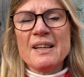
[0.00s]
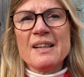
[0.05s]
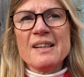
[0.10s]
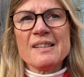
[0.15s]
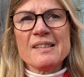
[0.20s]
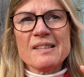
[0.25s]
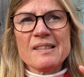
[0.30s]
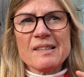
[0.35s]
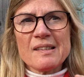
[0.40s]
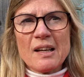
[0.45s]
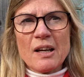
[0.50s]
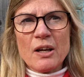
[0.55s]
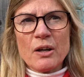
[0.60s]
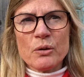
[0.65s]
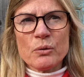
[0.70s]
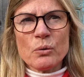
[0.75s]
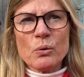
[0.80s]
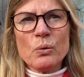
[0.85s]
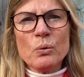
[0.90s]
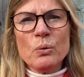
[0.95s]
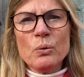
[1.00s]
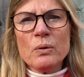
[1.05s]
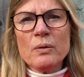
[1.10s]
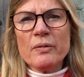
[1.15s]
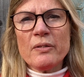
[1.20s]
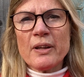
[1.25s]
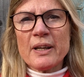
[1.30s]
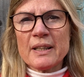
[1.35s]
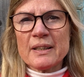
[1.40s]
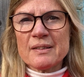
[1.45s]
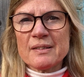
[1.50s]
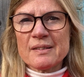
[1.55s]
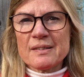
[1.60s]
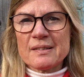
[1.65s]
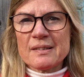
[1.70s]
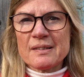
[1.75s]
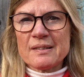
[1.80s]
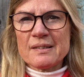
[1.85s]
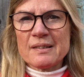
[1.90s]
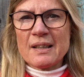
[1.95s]
So all of that is
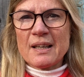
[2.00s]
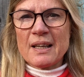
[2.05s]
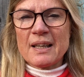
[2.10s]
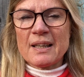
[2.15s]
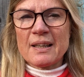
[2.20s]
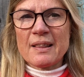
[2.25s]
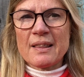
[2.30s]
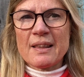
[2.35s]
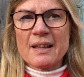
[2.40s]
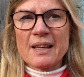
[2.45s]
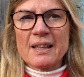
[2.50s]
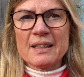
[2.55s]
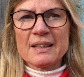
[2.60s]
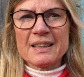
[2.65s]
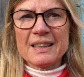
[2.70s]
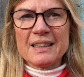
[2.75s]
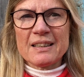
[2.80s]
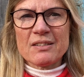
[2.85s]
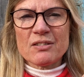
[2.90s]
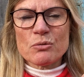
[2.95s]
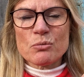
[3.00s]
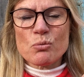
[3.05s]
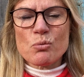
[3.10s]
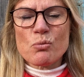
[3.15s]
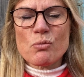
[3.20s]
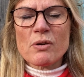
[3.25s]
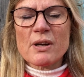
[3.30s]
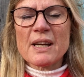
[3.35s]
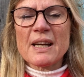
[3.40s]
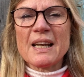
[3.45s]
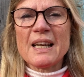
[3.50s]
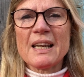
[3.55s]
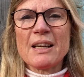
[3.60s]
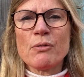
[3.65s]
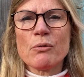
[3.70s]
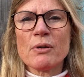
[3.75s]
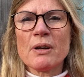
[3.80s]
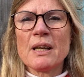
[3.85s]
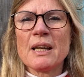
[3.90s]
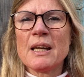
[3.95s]
to say that it's really,
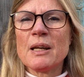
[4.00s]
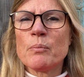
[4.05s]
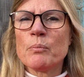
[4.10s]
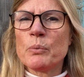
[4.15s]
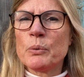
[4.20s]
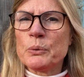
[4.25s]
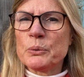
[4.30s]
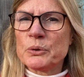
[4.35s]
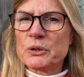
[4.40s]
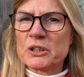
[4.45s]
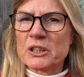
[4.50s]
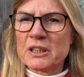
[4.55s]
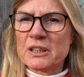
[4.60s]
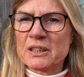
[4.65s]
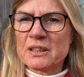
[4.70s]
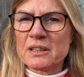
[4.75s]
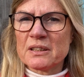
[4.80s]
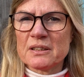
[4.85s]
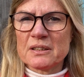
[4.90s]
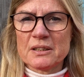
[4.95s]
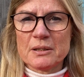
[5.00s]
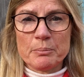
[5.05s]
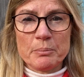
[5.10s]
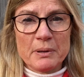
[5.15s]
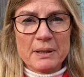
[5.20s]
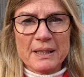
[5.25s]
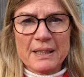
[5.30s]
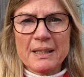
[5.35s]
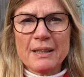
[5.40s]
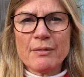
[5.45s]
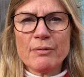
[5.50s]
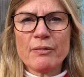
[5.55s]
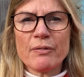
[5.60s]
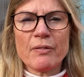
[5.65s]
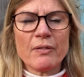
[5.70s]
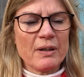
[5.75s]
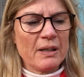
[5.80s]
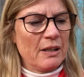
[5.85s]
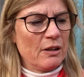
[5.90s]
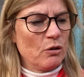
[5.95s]
really important to believe
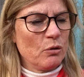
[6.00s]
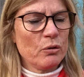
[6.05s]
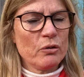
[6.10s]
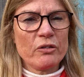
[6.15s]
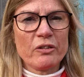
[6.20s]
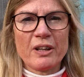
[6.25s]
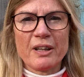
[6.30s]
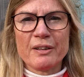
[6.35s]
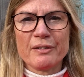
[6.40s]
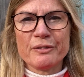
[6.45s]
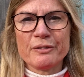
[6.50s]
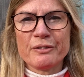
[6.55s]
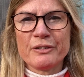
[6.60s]
in yourself.